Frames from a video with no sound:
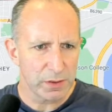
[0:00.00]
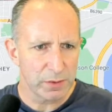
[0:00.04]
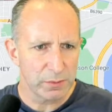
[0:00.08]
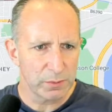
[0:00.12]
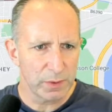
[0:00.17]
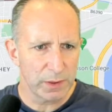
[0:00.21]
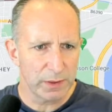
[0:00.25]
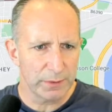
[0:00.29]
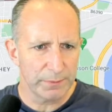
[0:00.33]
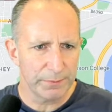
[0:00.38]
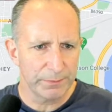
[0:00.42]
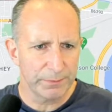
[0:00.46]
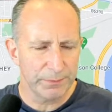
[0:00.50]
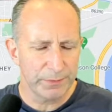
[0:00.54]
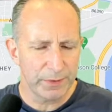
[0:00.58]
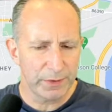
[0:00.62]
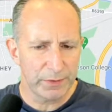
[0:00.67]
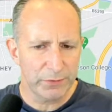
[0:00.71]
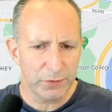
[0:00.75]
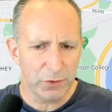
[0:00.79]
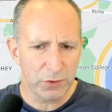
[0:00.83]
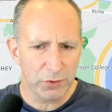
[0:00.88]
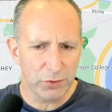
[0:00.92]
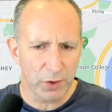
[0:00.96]
Well,
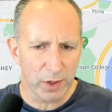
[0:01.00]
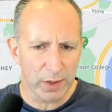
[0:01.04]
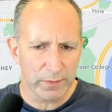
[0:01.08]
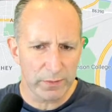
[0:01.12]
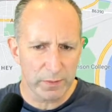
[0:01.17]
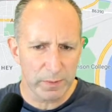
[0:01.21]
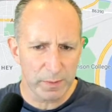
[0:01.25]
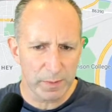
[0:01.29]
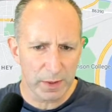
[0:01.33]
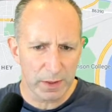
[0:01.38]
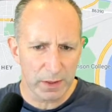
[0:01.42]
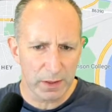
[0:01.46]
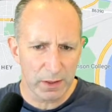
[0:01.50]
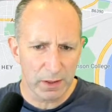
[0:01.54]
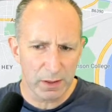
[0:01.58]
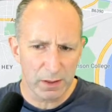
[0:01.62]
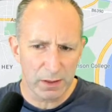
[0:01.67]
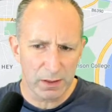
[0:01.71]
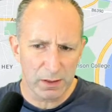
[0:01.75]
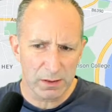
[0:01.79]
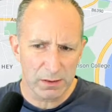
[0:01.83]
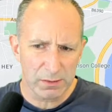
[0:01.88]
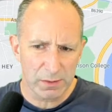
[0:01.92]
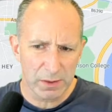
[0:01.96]
if you're driving by
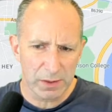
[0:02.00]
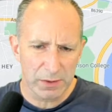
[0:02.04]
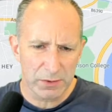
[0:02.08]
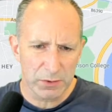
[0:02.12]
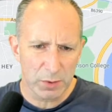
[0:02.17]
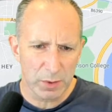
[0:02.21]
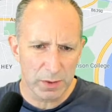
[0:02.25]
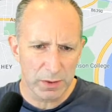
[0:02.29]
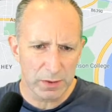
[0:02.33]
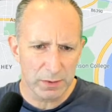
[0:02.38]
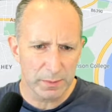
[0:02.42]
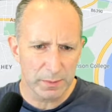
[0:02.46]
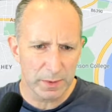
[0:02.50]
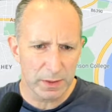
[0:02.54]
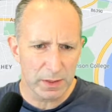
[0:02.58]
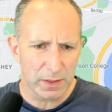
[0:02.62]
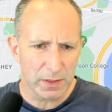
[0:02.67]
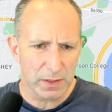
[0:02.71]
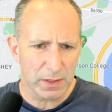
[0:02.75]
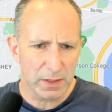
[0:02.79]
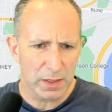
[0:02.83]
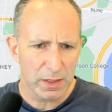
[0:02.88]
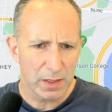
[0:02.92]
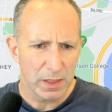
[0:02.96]
car, around 20
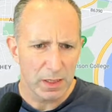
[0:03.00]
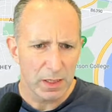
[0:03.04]
minutes,